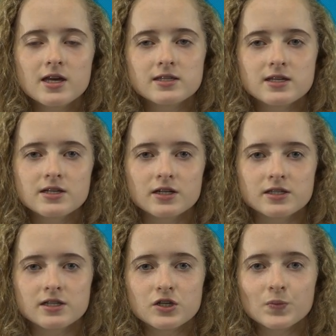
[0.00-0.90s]

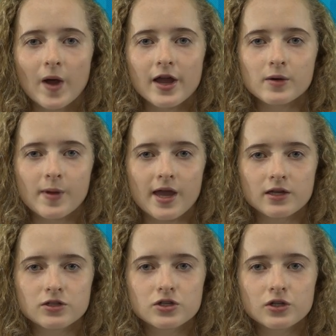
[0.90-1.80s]
Seniors, did you buy your
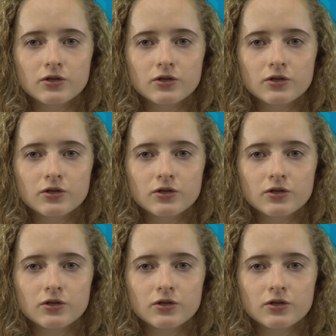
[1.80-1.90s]
page?